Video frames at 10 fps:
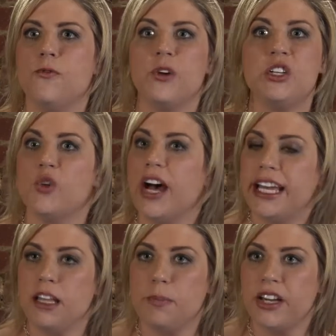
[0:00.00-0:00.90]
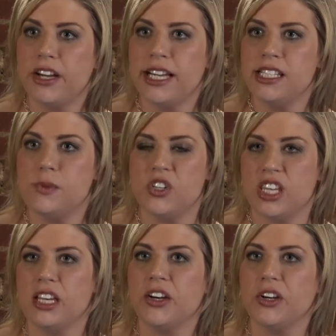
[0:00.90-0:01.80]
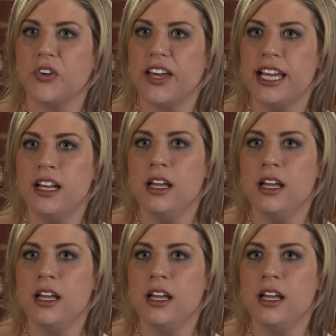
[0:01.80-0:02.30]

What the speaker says: free trial periods, which I think are great.